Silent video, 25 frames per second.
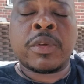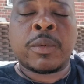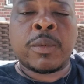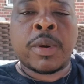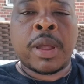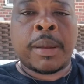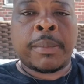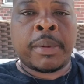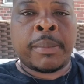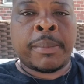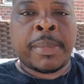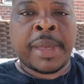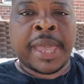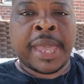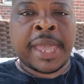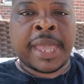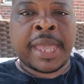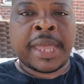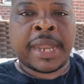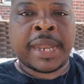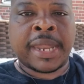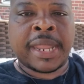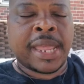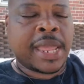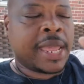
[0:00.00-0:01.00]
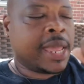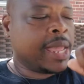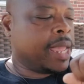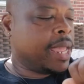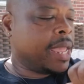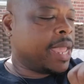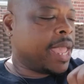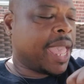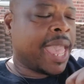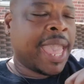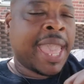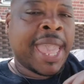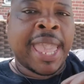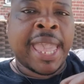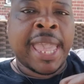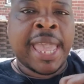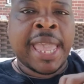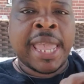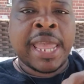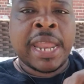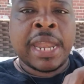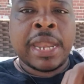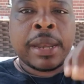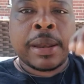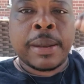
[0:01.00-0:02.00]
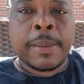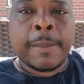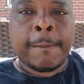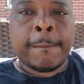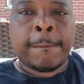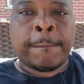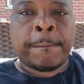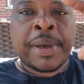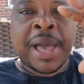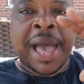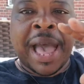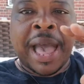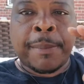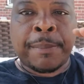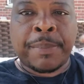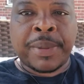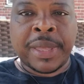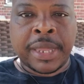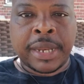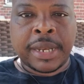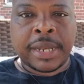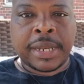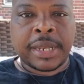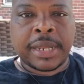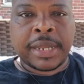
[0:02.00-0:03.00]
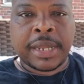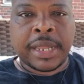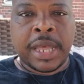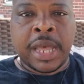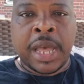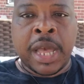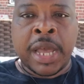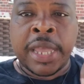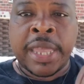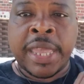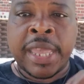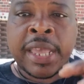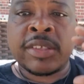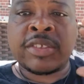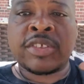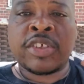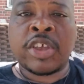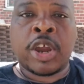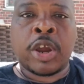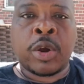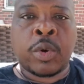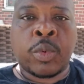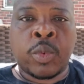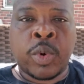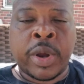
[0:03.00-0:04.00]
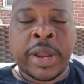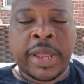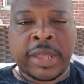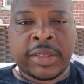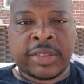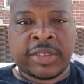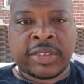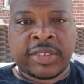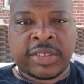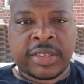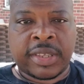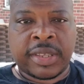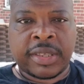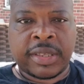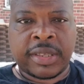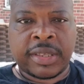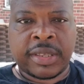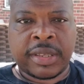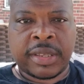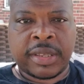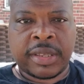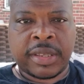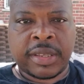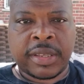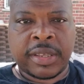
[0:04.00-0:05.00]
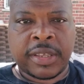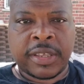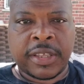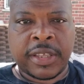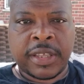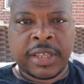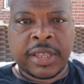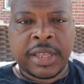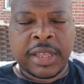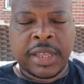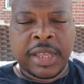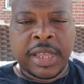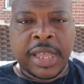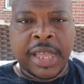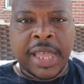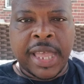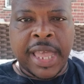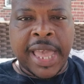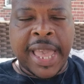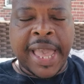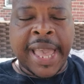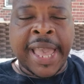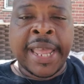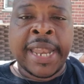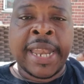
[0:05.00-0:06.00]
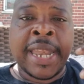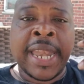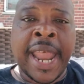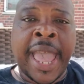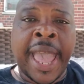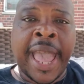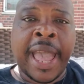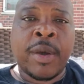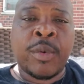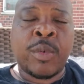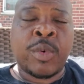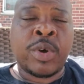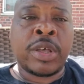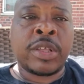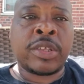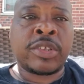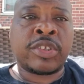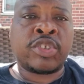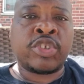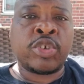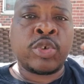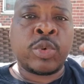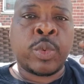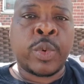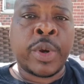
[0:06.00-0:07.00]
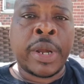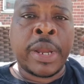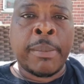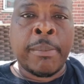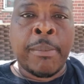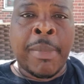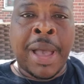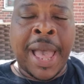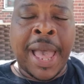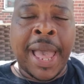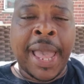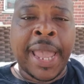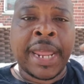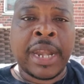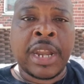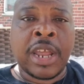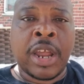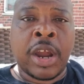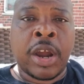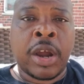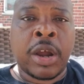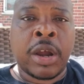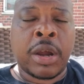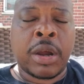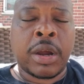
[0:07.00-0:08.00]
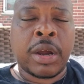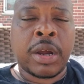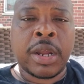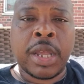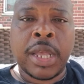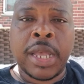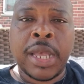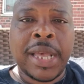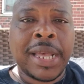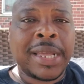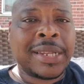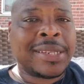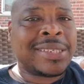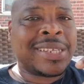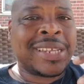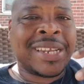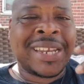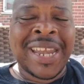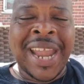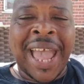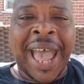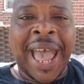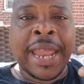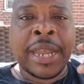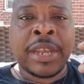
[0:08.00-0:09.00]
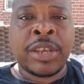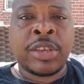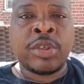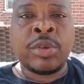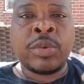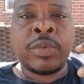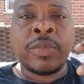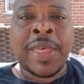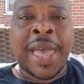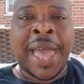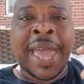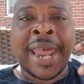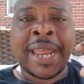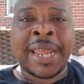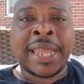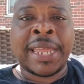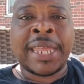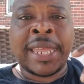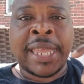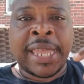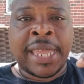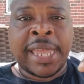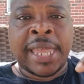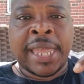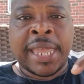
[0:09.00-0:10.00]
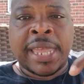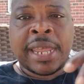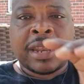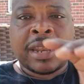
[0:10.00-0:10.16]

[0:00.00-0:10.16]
rubber band and pop it against her wrist. And that was to remind her to not do that again,